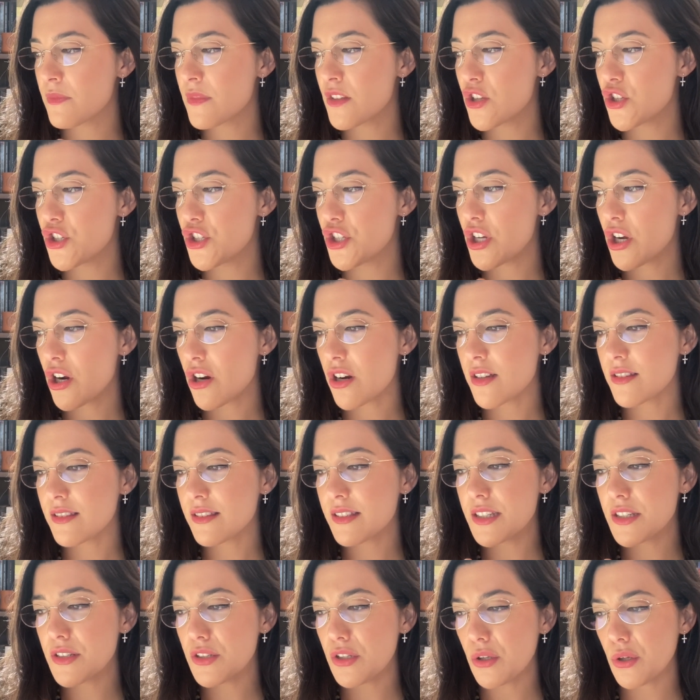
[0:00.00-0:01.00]
She
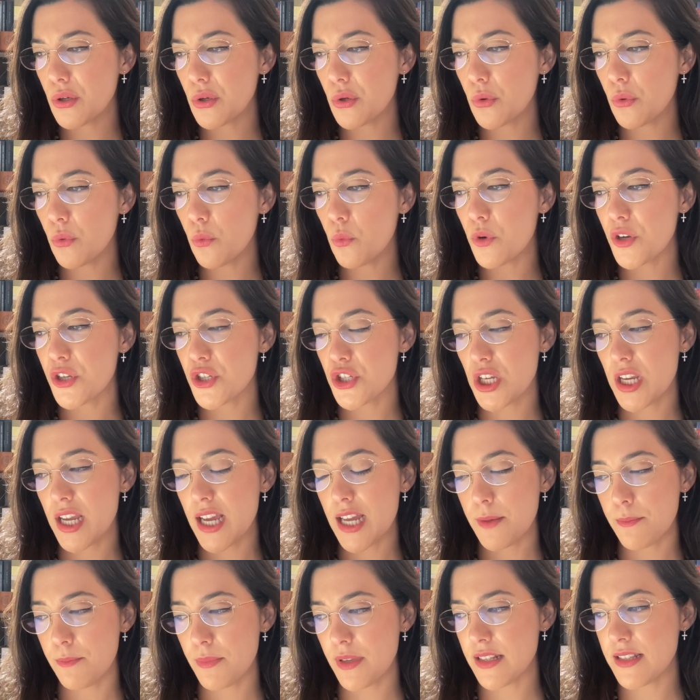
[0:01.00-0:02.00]
hardly knew what she
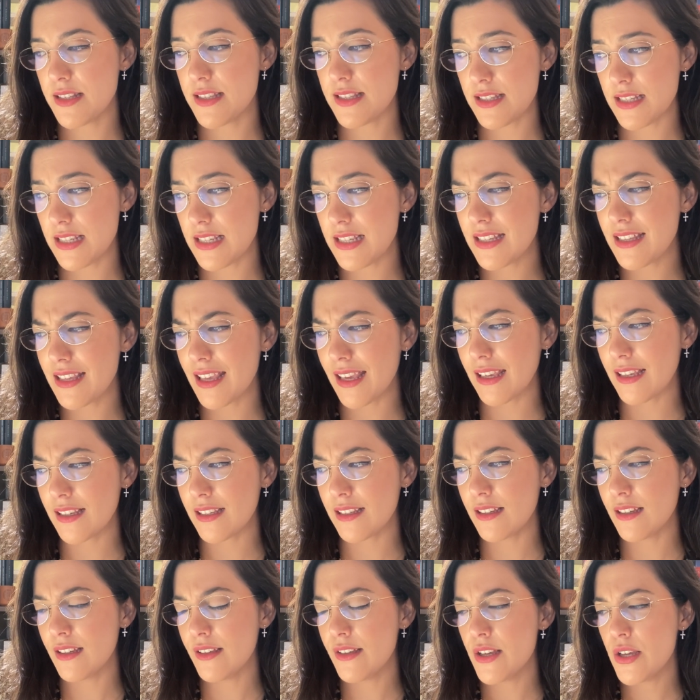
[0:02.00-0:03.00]
had been seeking,
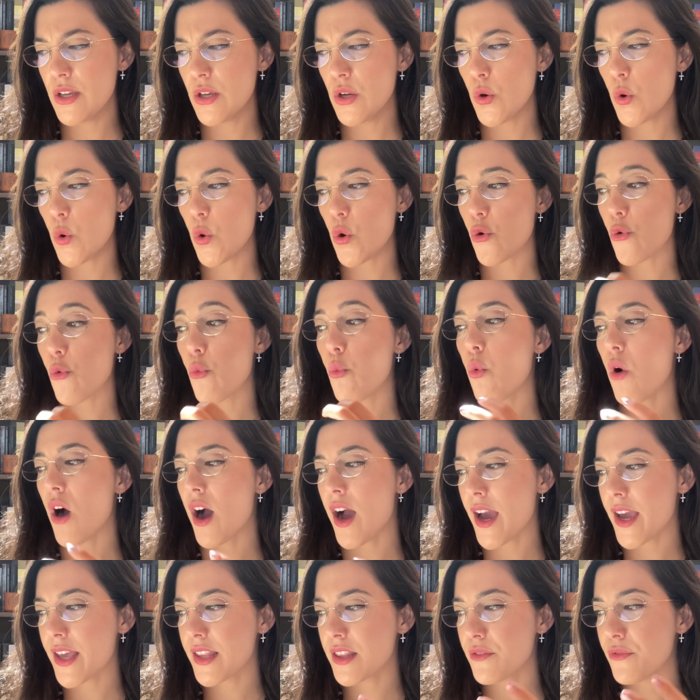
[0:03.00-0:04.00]
or
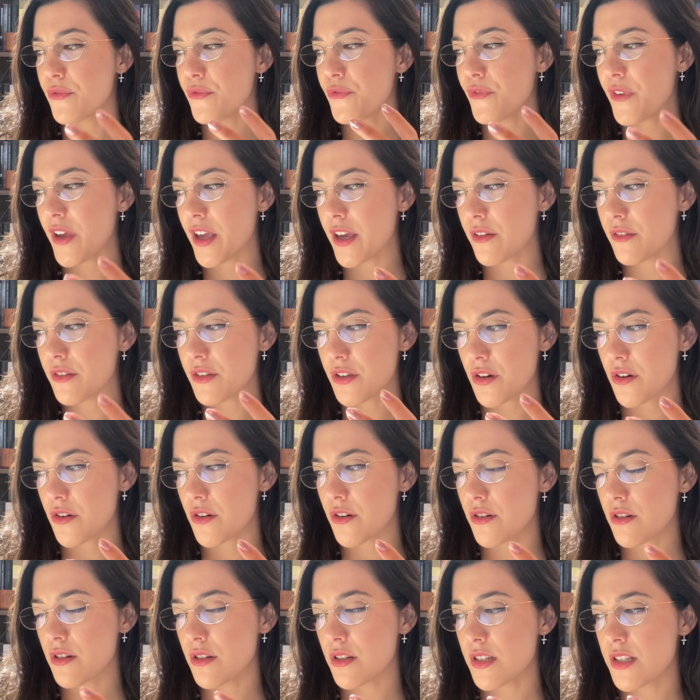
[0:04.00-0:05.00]
why the
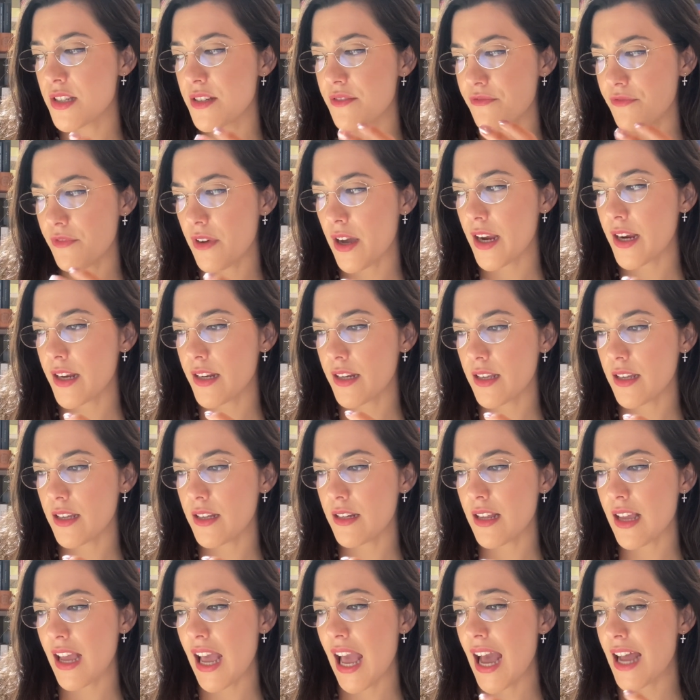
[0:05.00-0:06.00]
failure to find
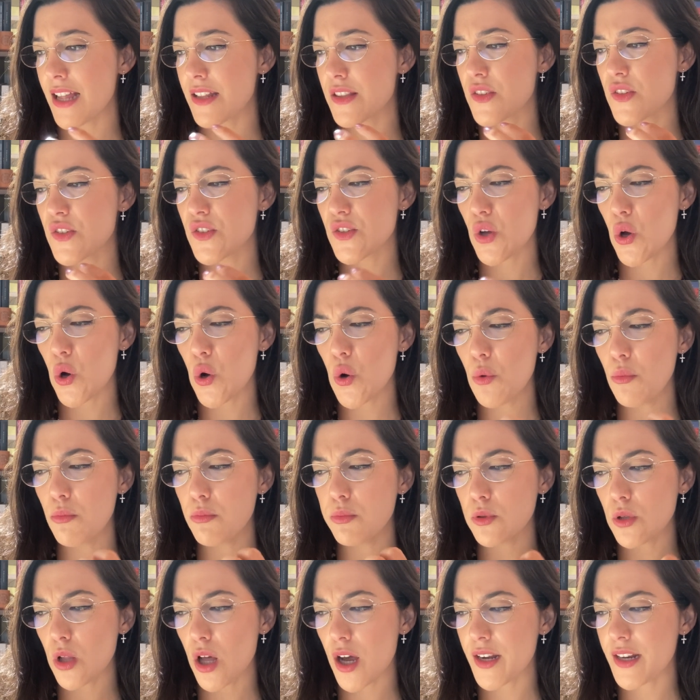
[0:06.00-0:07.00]
it had so
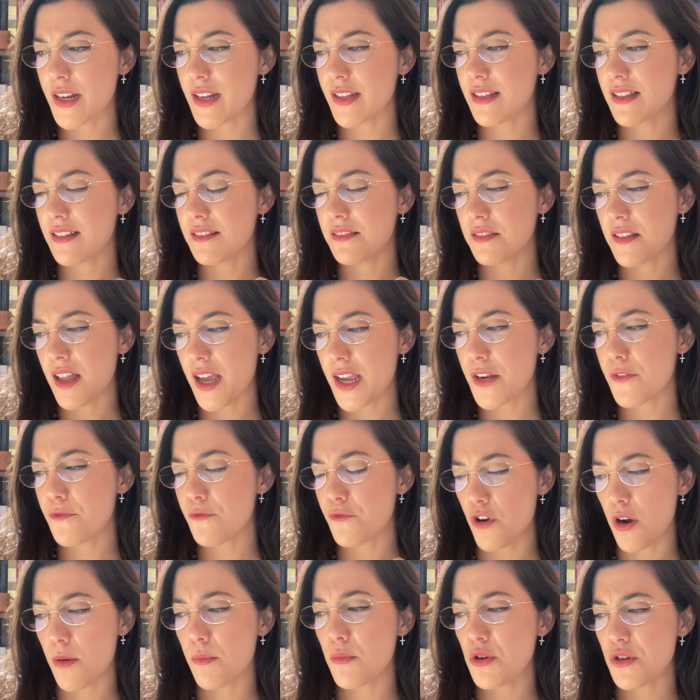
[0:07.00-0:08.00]
blotted the light
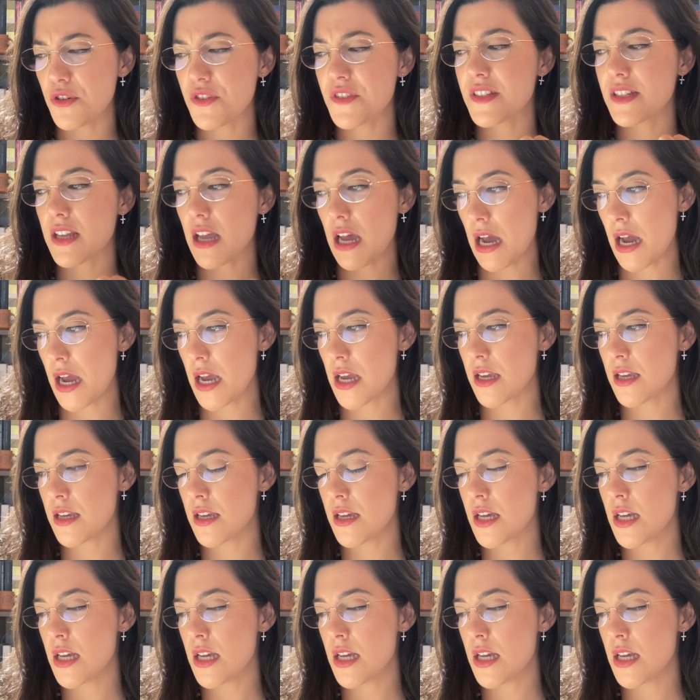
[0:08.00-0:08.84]
from her sky.